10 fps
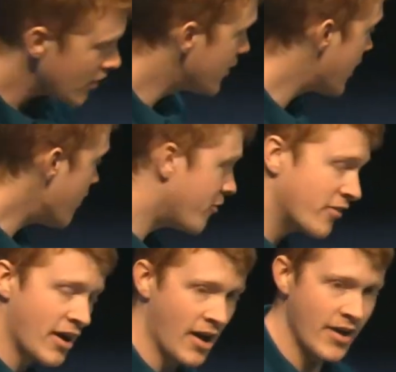If
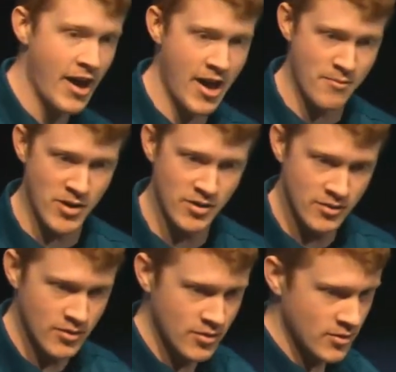I am
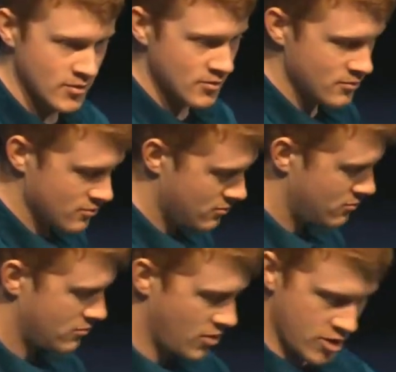
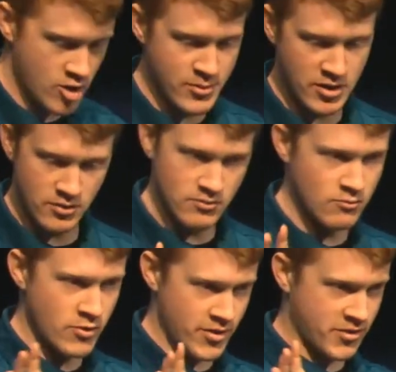a human
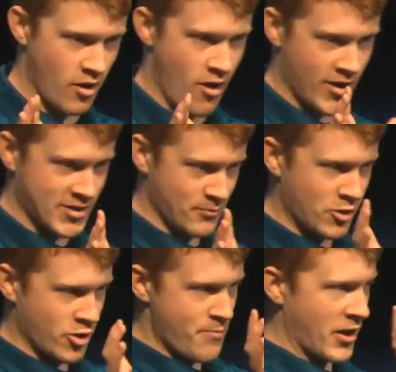with awesome
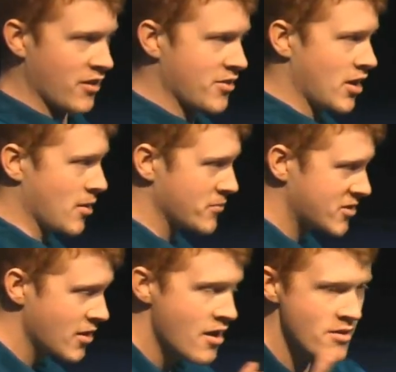gripping thumbs,
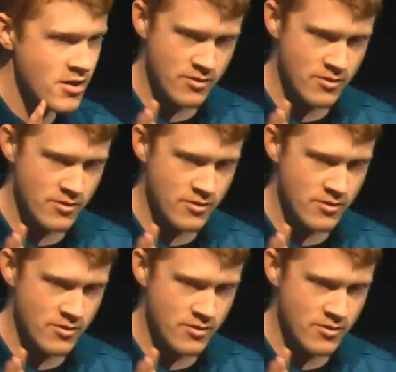there